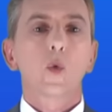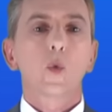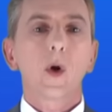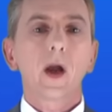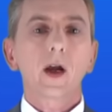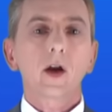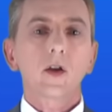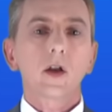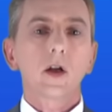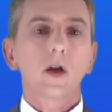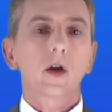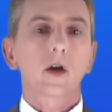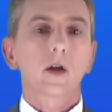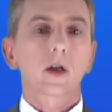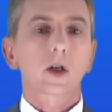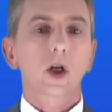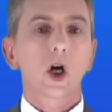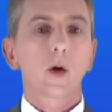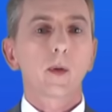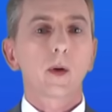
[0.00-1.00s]
We're going to look at a
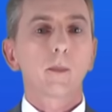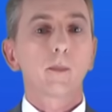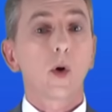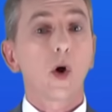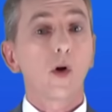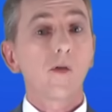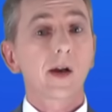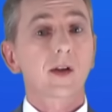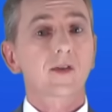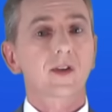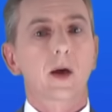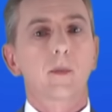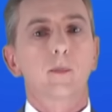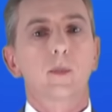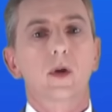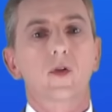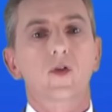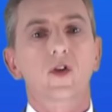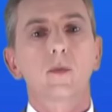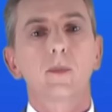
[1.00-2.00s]
couple more
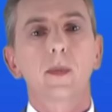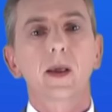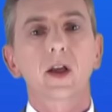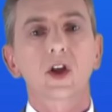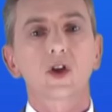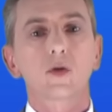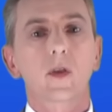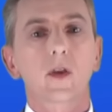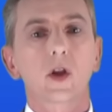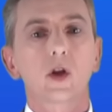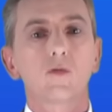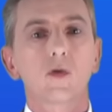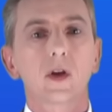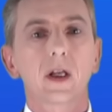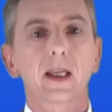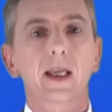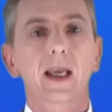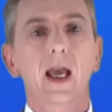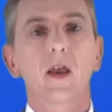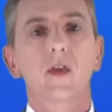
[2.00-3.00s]
examples to make sure that you
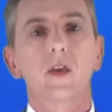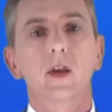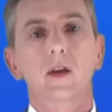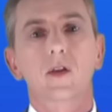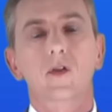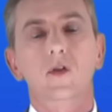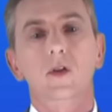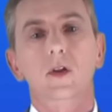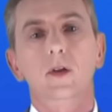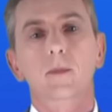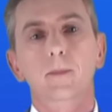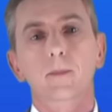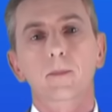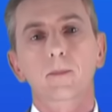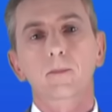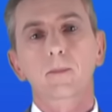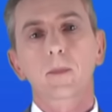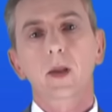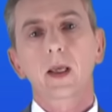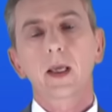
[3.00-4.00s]
really get this.
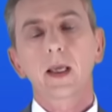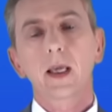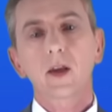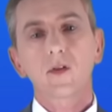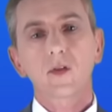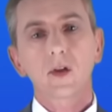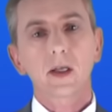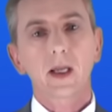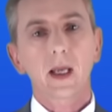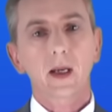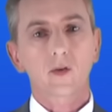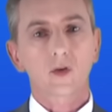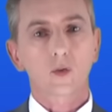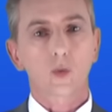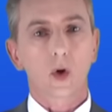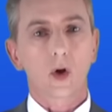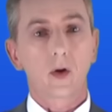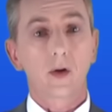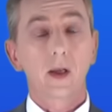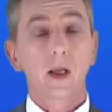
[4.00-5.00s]
Here's the next
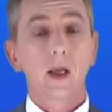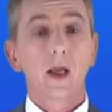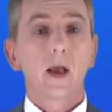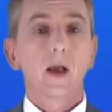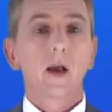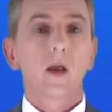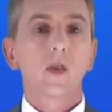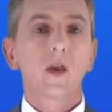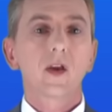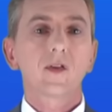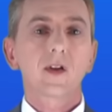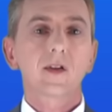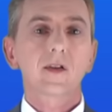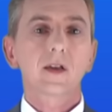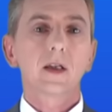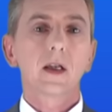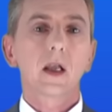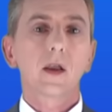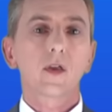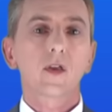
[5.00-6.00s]
one. This is
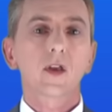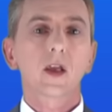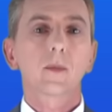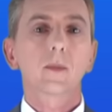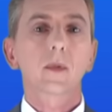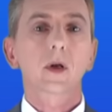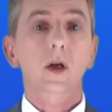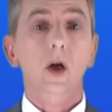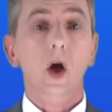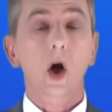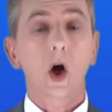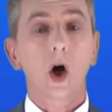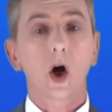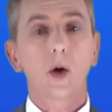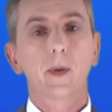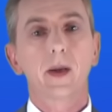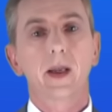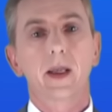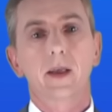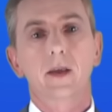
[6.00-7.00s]
lithium
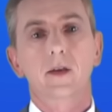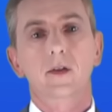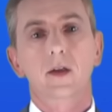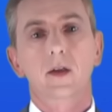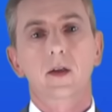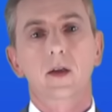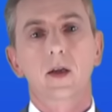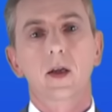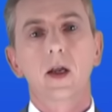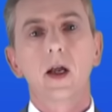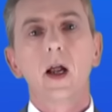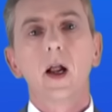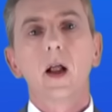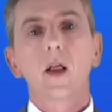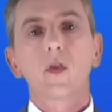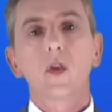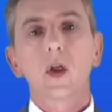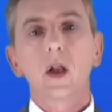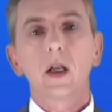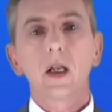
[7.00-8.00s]
carbonate.
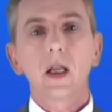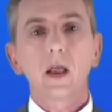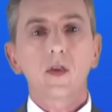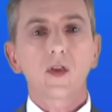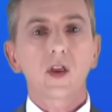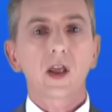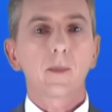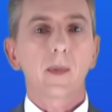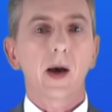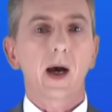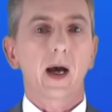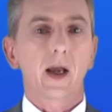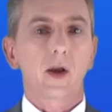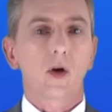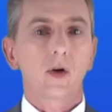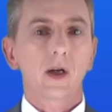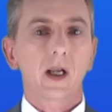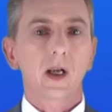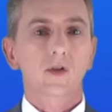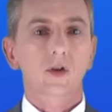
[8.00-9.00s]
The lithium
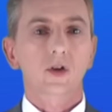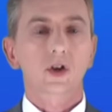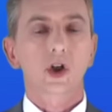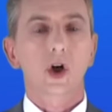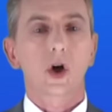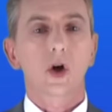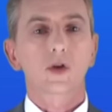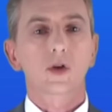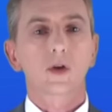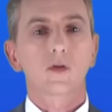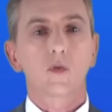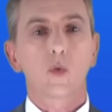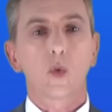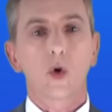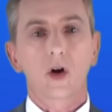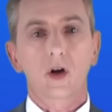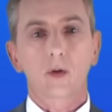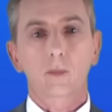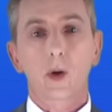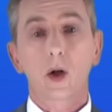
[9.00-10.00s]
ion has a charge of
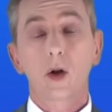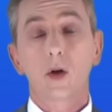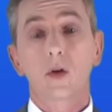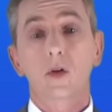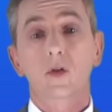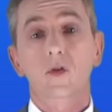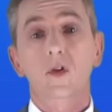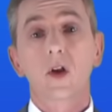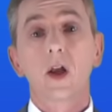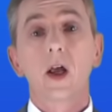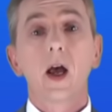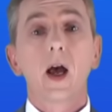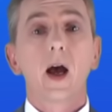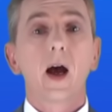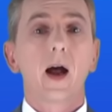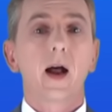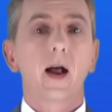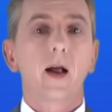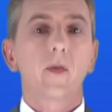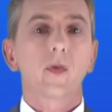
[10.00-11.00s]
1 plus,
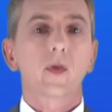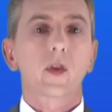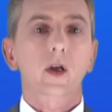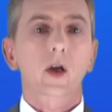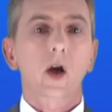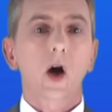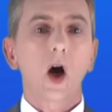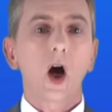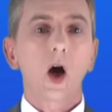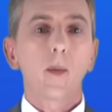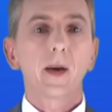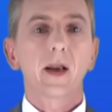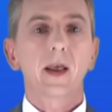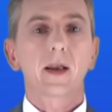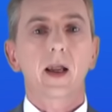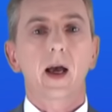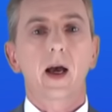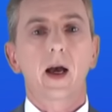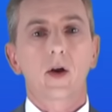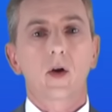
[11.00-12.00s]
and the carbonate
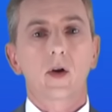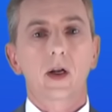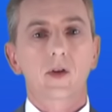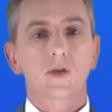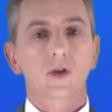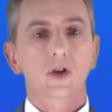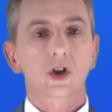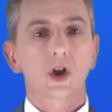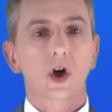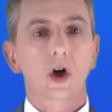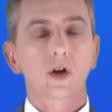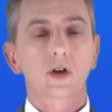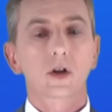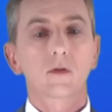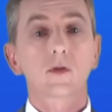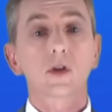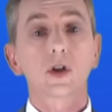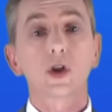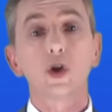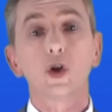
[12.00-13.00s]
ion has a charge
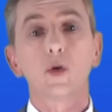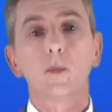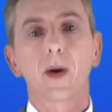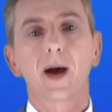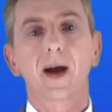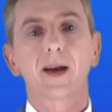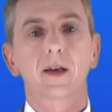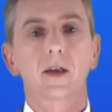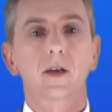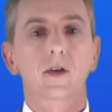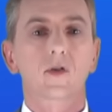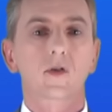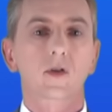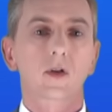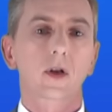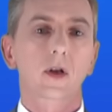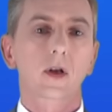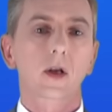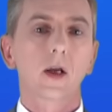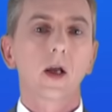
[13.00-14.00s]
of 2 minus.